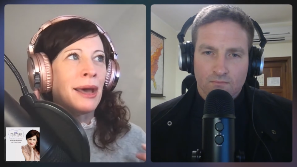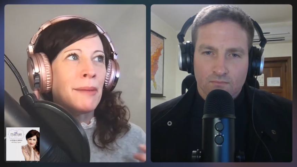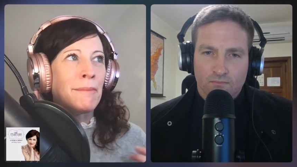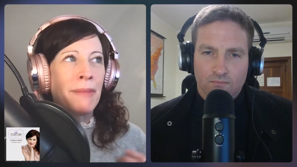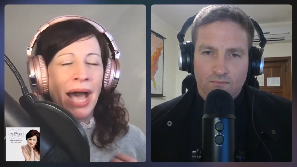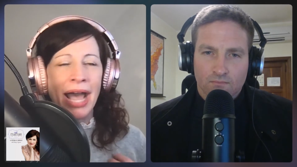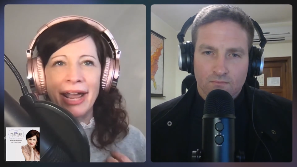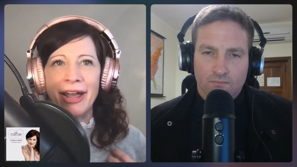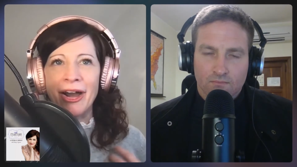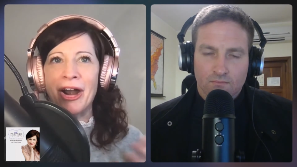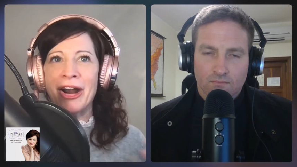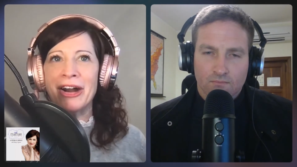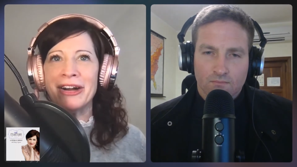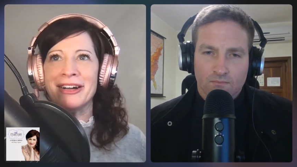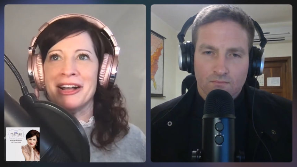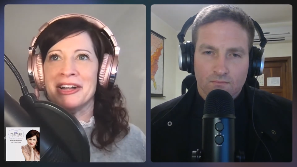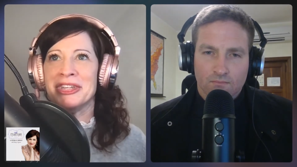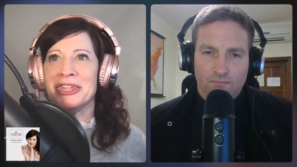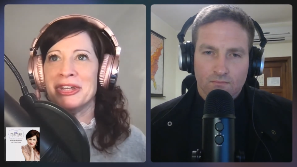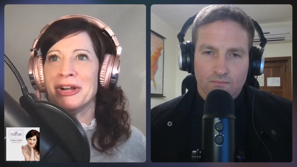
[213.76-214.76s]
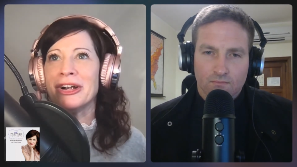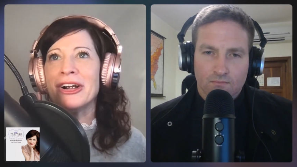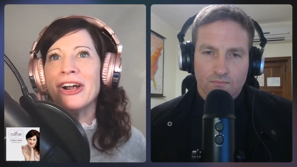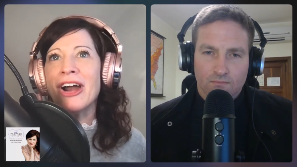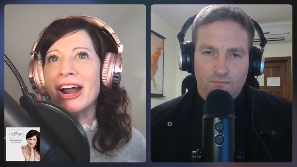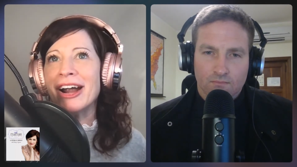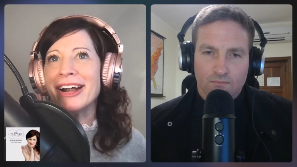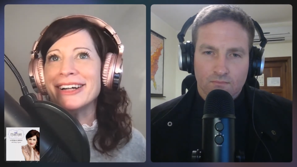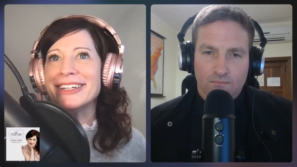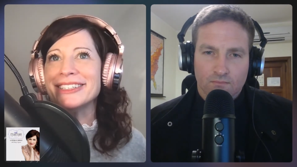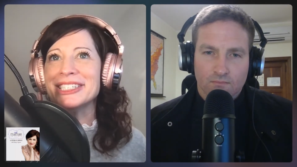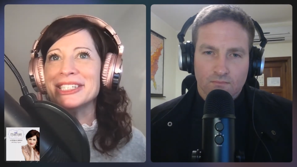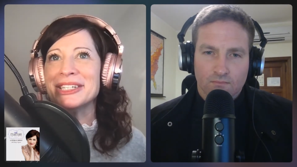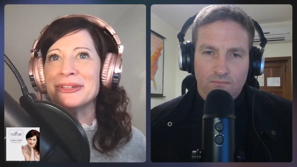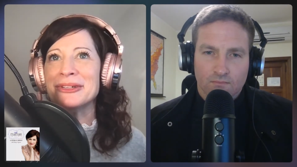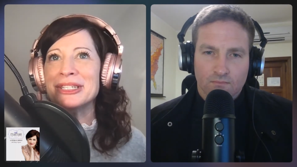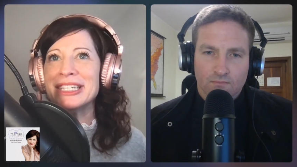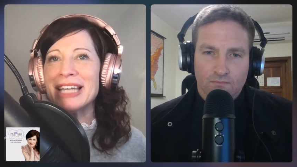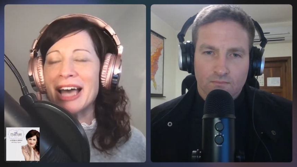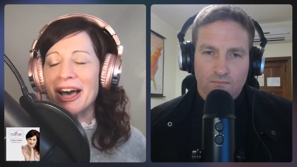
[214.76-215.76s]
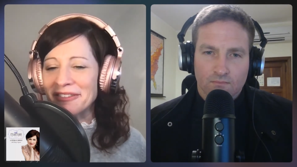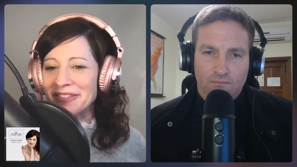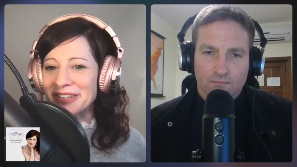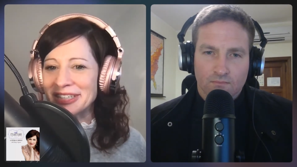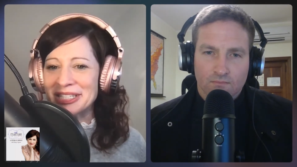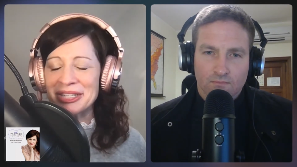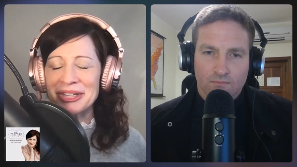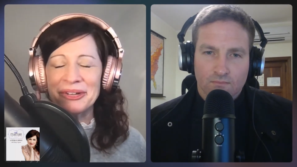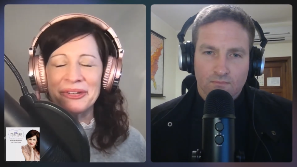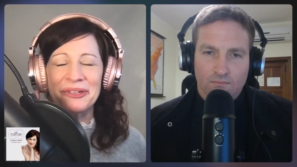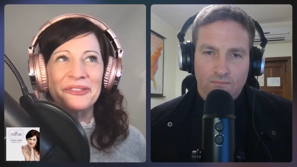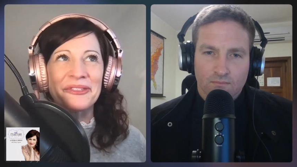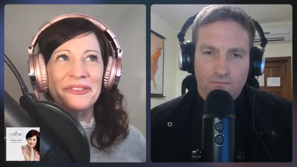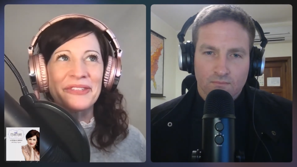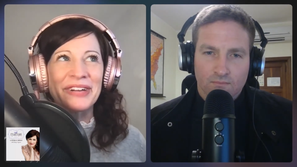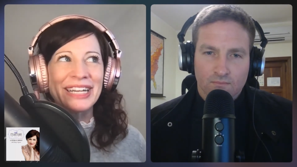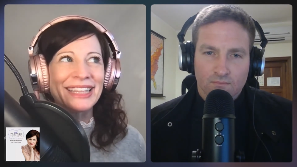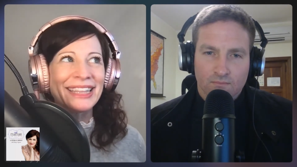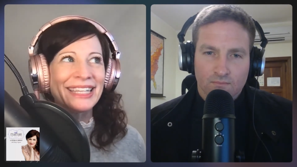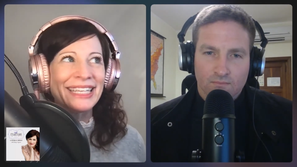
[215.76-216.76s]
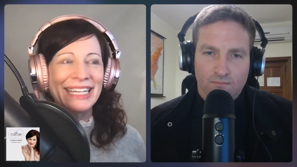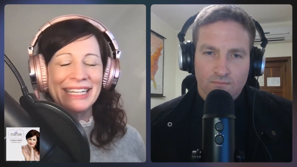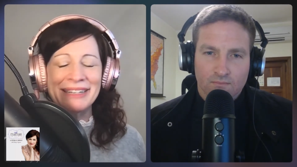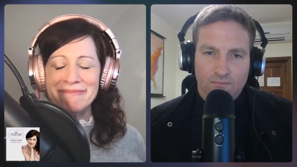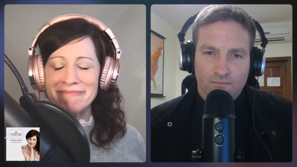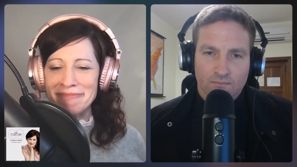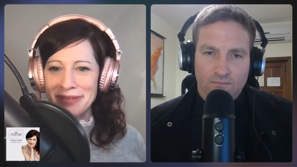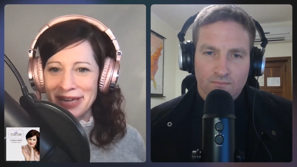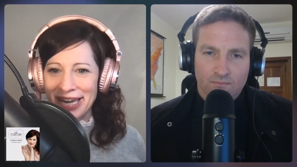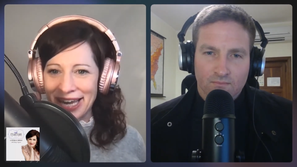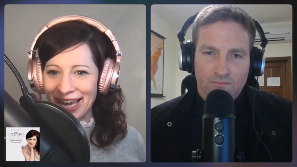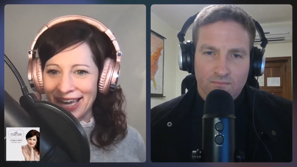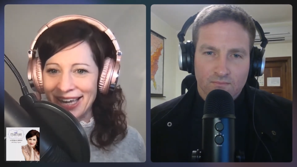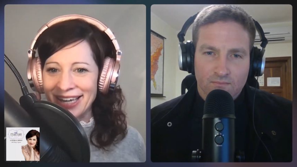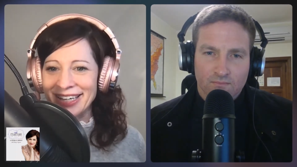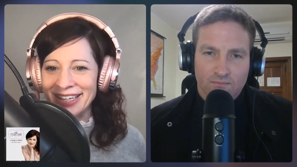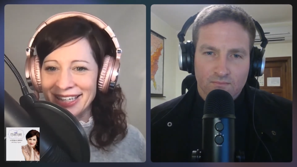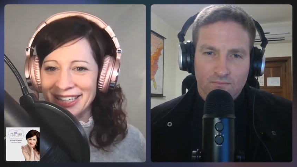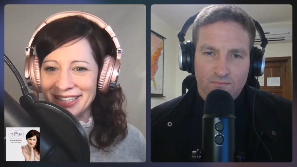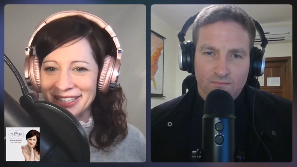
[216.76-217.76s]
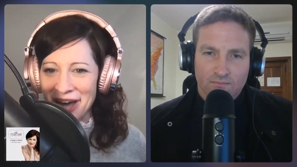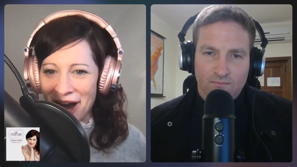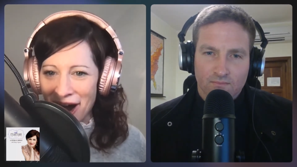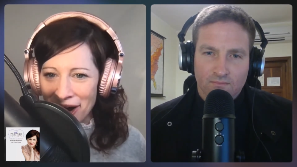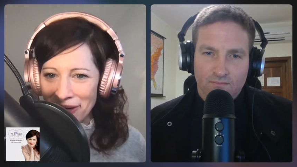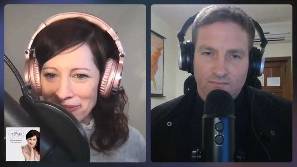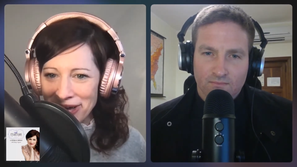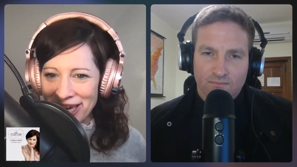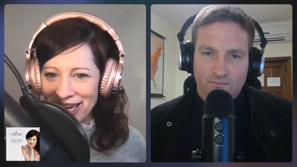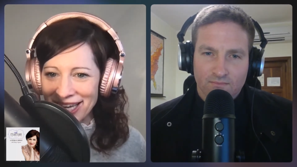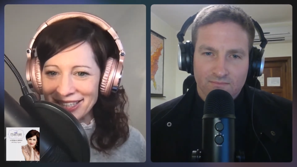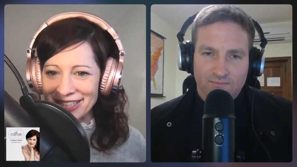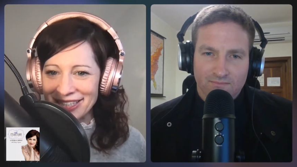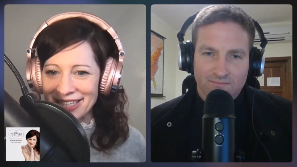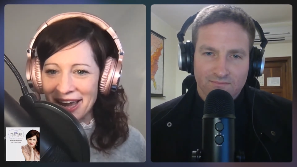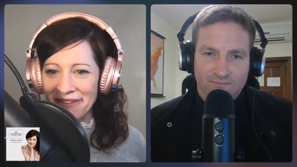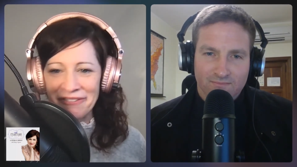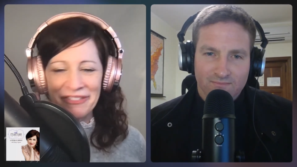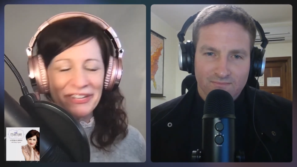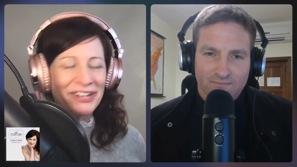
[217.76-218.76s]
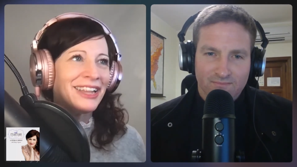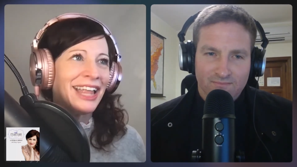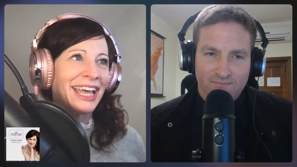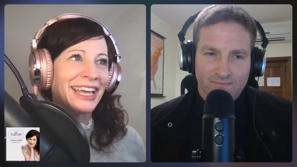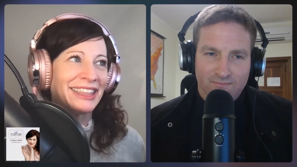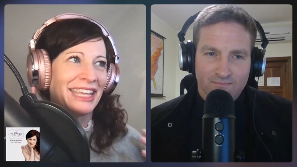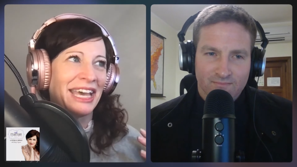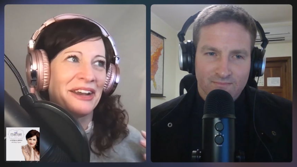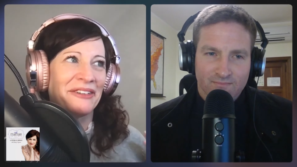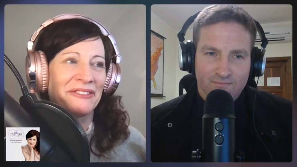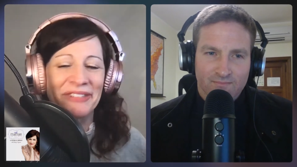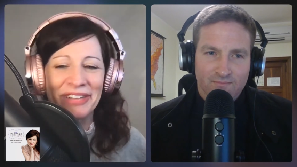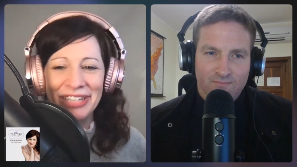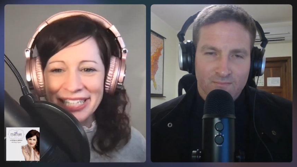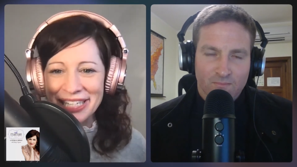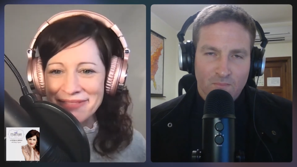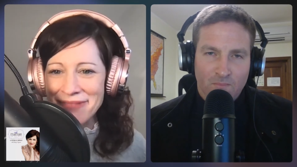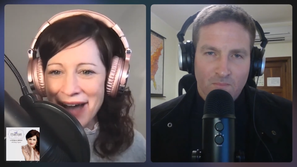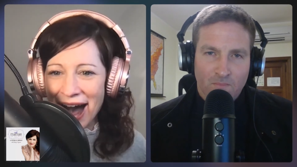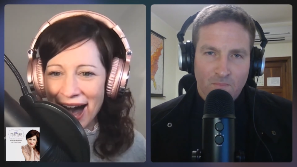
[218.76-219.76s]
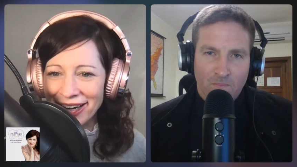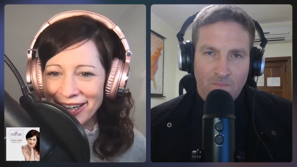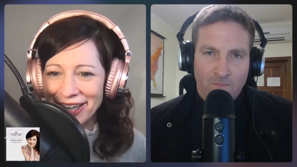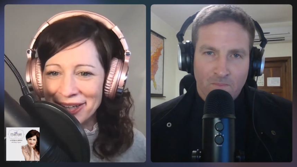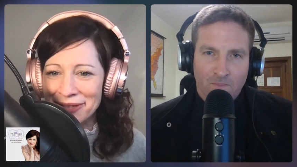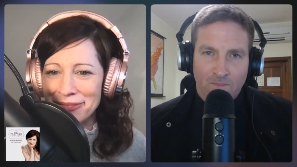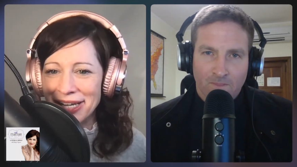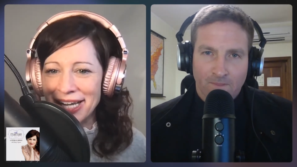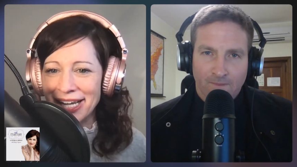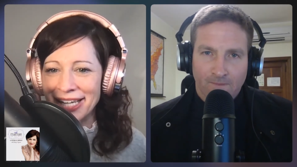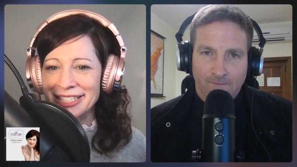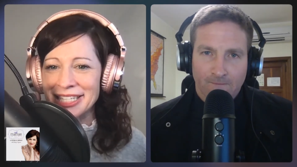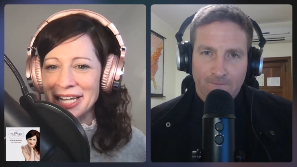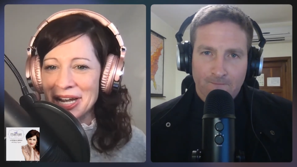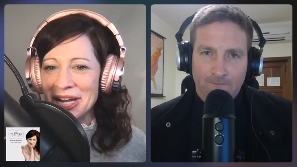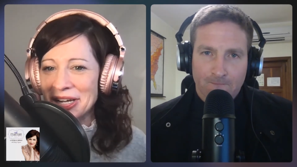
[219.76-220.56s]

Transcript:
Speaker 1: my heart on your heart to delve into really big topics that feel like they really matter because